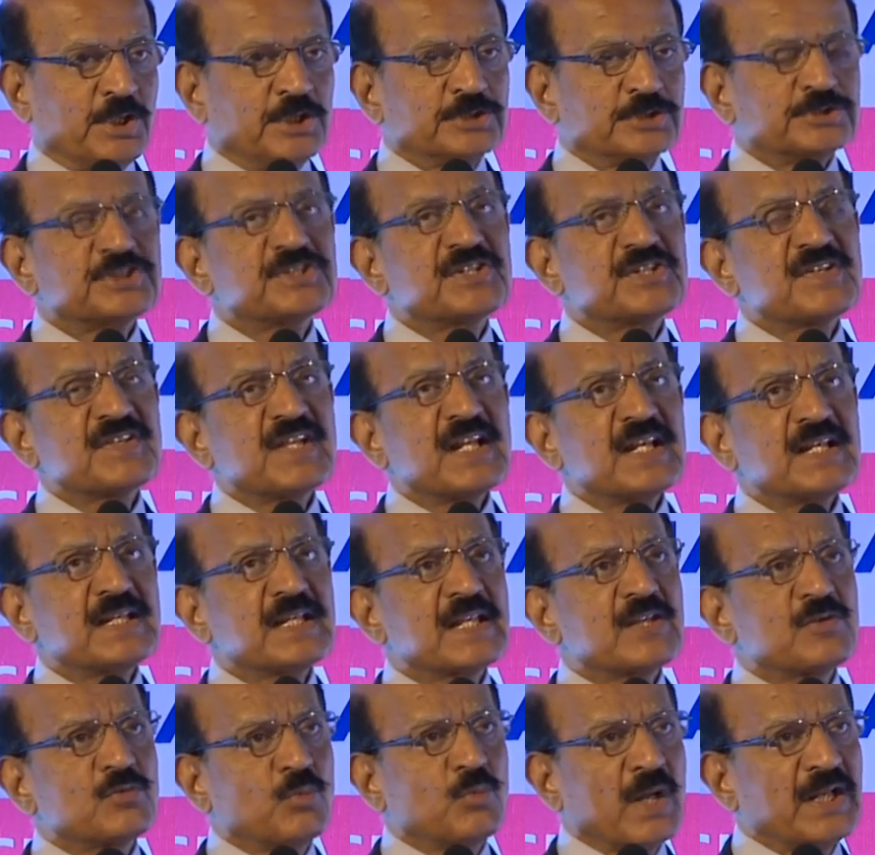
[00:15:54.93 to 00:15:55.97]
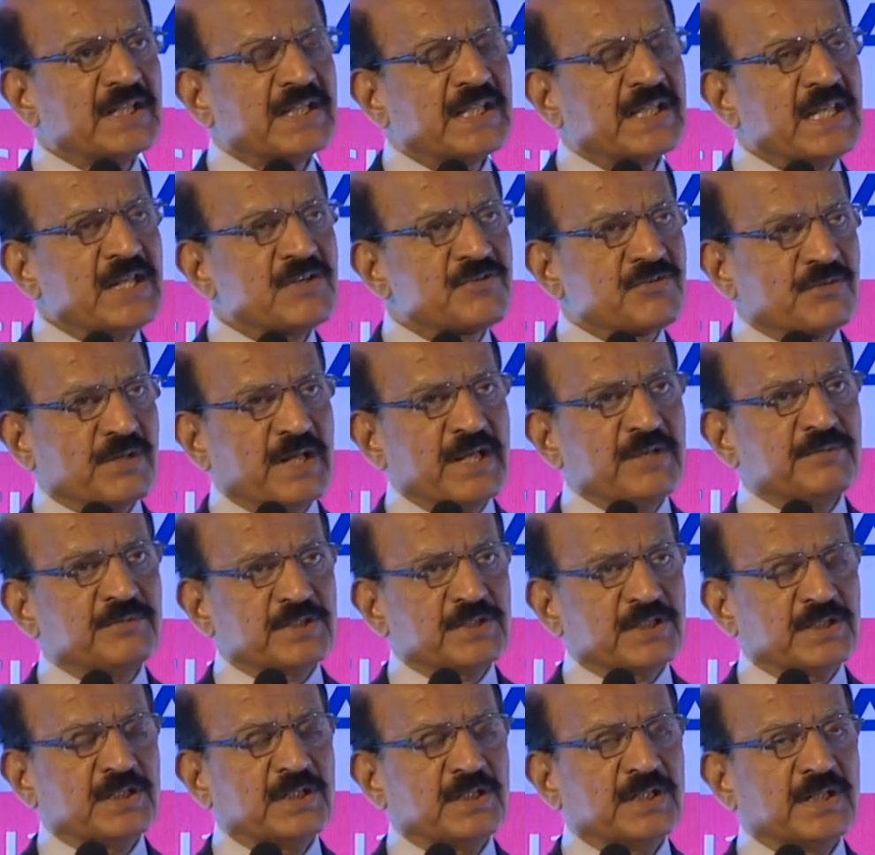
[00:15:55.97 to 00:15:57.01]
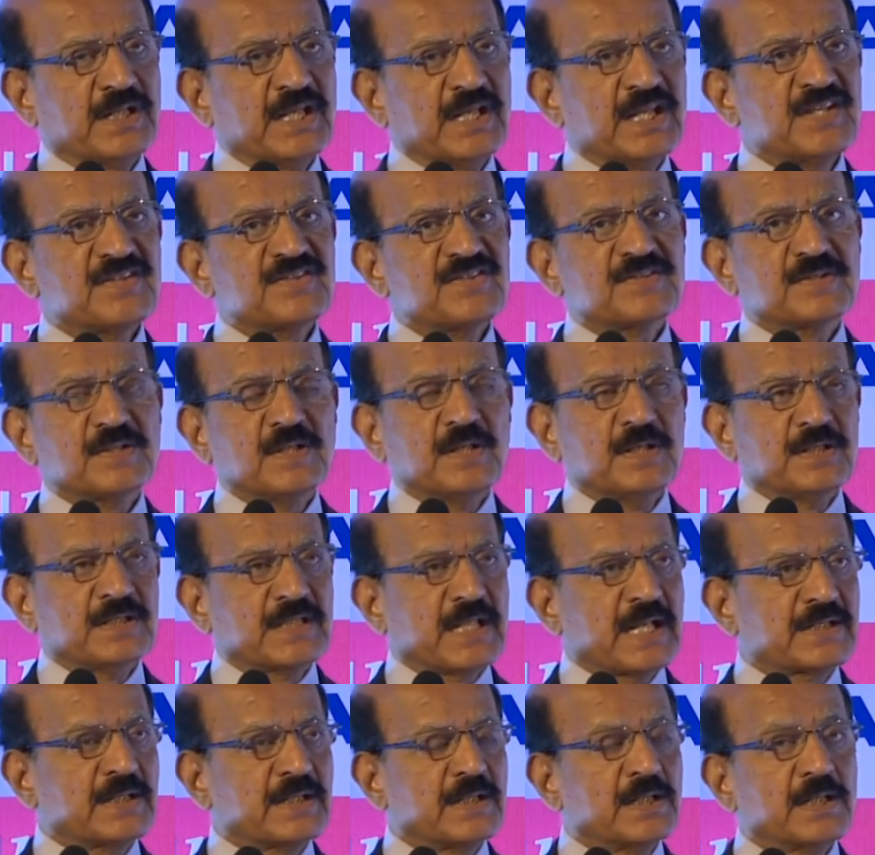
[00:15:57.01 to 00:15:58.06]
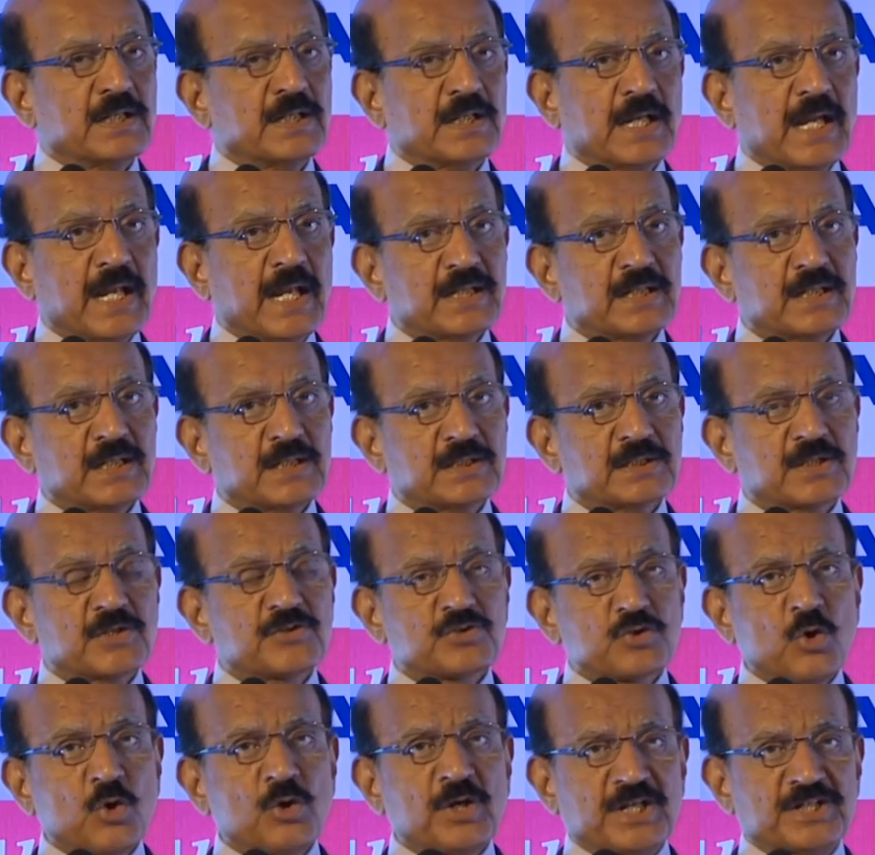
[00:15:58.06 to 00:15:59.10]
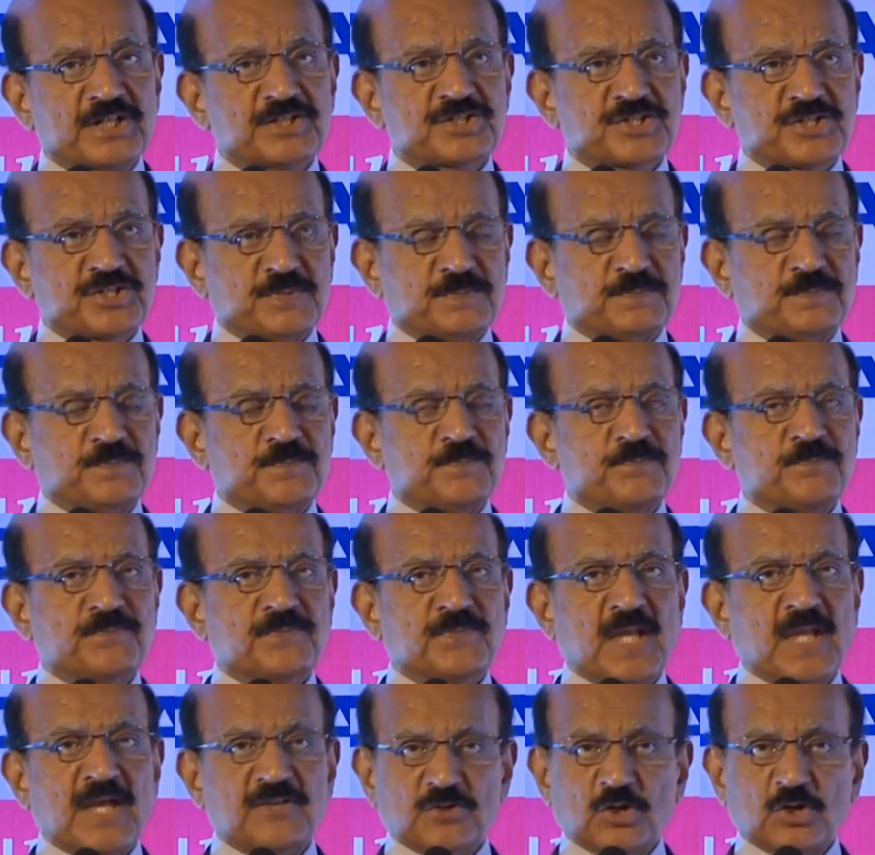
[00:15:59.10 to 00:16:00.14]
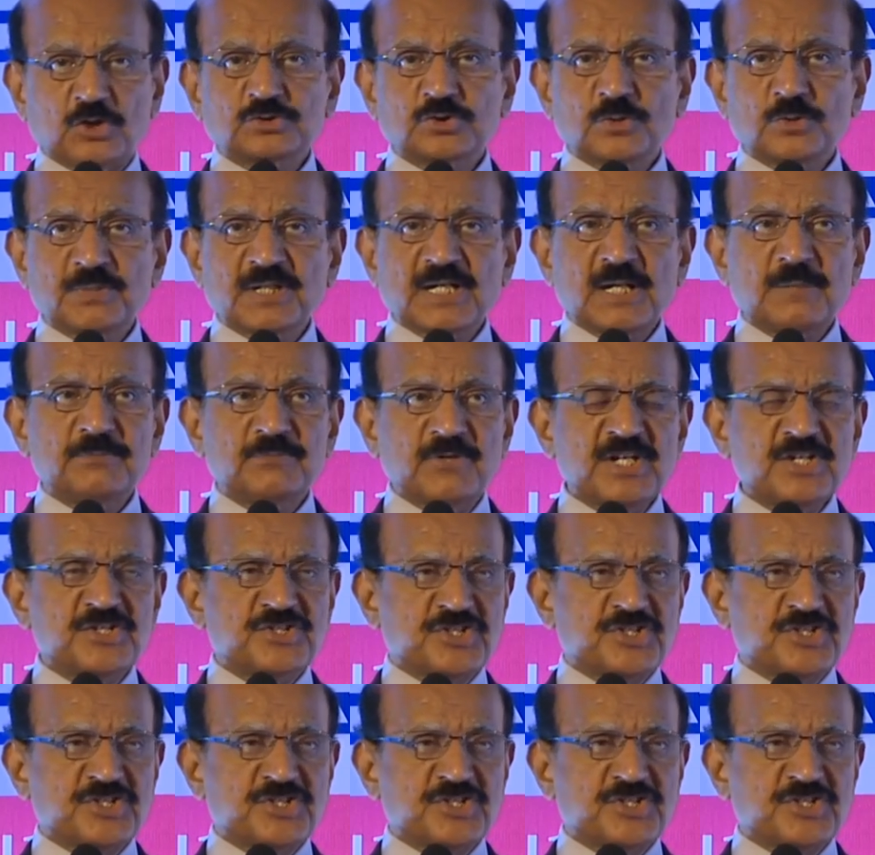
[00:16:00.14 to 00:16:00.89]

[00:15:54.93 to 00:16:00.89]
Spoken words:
So the result is, one key driver is that, and the storage has also become very